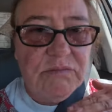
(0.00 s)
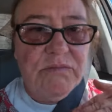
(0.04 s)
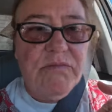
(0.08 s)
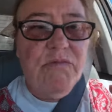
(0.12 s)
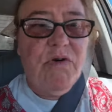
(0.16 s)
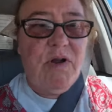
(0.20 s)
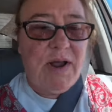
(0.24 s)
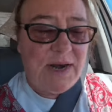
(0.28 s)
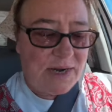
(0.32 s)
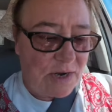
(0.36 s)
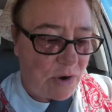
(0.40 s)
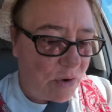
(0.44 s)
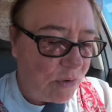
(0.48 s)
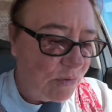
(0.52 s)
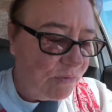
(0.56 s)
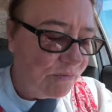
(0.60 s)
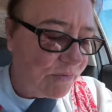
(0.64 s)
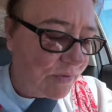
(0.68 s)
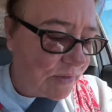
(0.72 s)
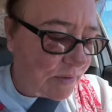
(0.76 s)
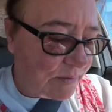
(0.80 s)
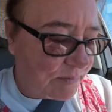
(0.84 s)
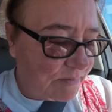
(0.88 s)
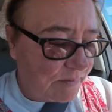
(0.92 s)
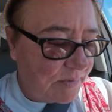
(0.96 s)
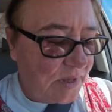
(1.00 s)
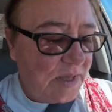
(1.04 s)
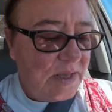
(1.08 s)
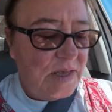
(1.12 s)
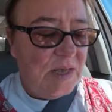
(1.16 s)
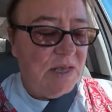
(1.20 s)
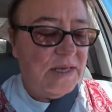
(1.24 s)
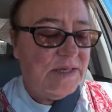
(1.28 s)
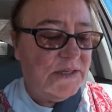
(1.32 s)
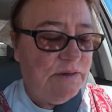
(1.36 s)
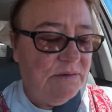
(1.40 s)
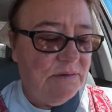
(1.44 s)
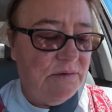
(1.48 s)
ride over them
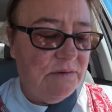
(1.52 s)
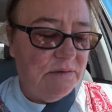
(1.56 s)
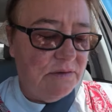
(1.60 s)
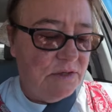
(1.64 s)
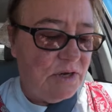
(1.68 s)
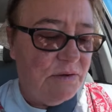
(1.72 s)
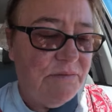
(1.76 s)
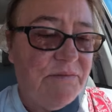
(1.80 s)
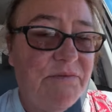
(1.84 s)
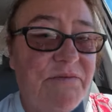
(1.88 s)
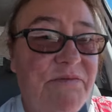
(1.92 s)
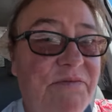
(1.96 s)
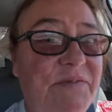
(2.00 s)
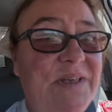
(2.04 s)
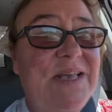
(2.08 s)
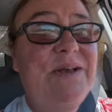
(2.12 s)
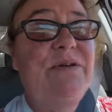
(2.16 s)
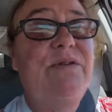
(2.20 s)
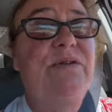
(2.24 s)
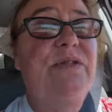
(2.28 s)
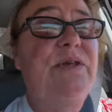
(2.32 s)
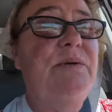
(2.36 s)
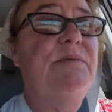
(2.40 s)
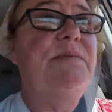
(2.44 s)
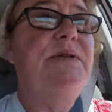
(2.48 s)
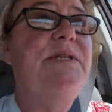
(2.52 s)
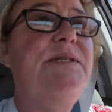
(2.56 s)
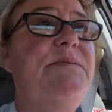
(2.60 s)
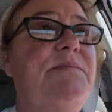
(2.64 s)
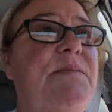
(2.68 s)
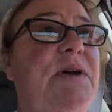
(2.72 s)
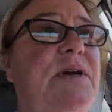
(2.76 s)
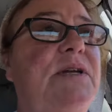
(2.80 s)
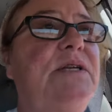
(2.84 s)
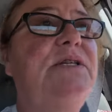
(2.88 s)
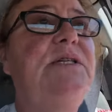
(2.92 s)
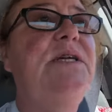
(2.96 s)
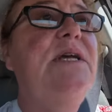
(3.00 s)
and don't feel them as
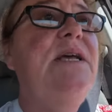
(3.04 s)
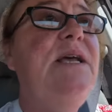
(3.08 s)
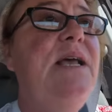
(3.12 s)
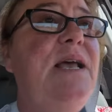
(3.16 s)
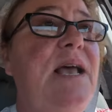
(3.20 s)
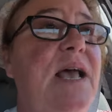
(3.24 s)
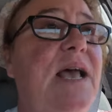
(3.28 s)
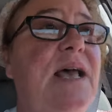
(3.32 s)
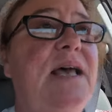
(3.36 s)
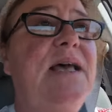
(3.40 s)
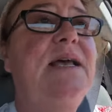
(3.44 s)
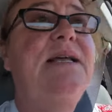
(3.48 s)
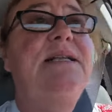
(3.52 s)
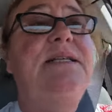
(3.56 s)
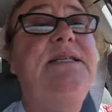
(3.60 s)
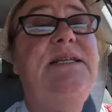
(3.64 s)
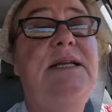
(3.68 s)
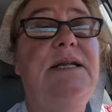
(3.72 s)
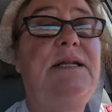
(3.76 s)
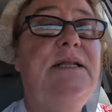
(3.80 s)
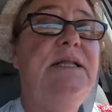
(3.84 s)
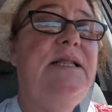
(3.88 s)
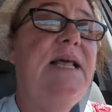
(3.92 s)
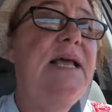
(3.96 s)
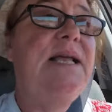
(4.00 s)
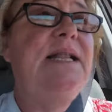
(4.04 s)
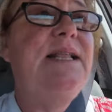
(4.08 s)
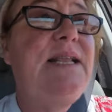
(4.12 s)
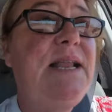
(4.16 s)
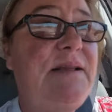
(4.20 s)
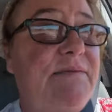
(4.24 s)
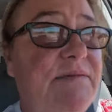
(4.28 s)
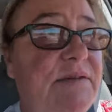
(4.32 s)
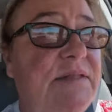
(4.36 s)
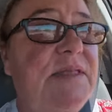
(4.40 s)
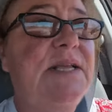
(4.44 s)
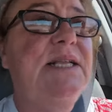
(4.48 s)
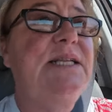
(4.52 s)
much. And then
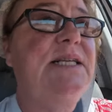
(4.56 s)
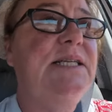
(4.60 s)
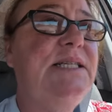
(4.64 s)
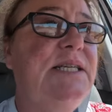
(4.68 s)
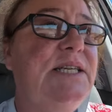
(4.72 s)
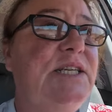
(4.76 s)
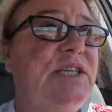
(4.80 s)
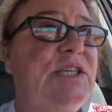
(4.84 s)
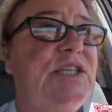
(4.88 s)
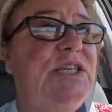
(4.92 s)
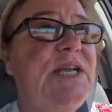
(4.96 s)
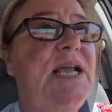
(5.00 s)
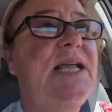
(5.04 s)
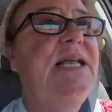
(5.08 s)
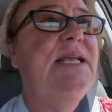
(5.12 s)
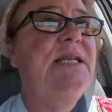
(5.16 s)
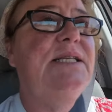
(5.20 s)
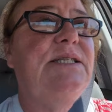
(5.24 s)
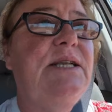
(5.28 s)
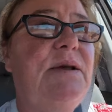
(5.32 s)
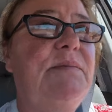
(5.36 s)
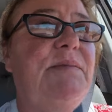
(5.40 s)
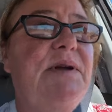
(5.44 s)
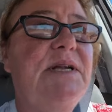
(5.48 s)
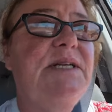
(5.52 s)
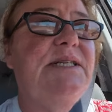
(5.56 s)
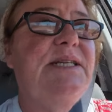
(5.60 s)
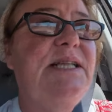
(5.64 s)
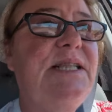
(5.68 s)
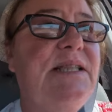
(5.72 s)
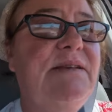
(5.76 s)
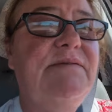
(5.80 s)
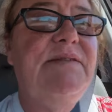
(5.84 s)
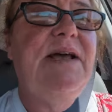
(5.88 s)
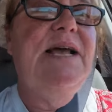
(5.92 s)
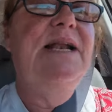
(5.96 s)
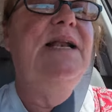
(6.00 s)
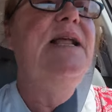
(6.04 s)
everything doesn't shake so much in
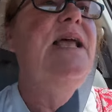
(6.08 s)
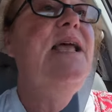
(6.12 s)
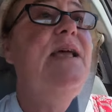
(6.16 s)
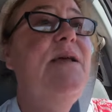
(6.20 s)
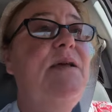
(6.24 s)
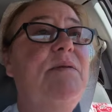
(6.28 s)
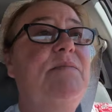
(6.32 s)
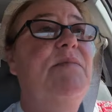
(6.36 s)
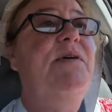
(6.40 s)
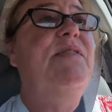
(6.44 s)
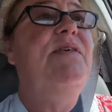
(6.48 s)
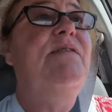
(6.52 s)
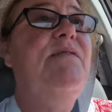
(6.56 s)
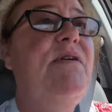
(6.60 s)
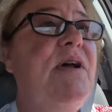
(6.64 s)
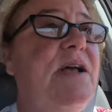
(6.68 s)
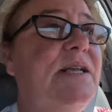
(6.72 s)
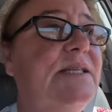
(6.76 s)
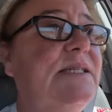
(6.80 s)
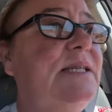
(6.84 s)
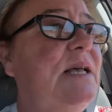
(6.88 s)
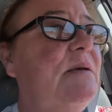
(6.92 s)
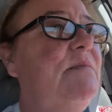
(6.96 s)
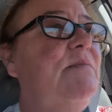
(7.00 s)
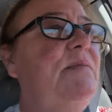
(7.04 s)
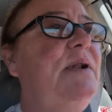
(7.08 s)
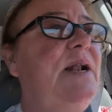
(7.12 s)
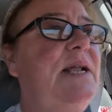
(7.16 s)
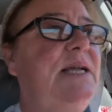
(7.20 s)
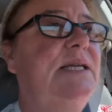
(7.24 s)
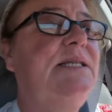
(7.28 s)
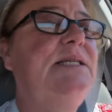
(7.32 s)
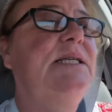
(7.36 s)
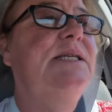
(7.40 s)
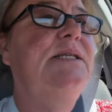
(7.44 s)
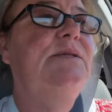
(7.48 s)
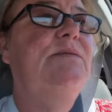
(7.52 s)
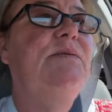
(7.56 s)
the van. But there are some
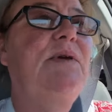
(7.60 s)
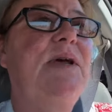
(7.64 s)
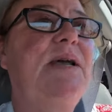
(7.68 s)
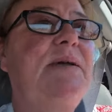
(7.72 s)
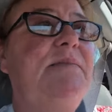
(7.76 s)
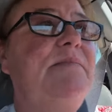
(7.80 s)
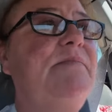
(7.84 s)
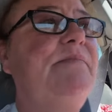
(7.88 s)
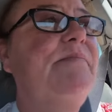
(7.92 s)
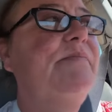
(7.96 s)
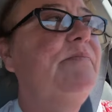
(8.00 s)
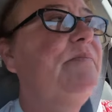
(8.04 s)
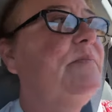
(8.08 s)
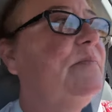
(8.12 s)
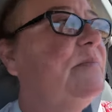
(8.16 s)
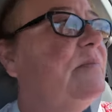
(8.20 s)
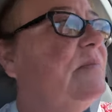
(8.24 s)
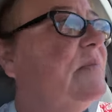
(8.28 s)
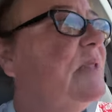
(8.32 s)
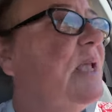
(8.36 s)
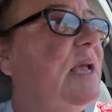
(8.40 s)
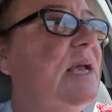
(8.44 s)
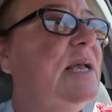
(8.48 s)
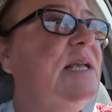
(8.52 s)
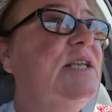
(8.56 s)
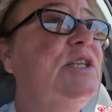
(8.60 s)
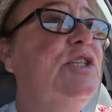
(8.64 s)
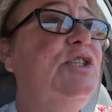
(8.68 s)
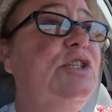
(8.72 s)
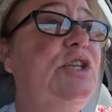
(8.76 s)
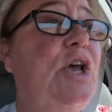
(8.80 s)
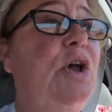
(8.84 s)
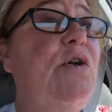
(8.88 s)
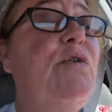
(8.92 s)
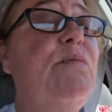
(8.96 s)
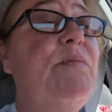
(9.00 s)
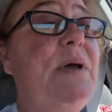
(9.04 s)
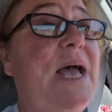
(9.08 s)
places where it's so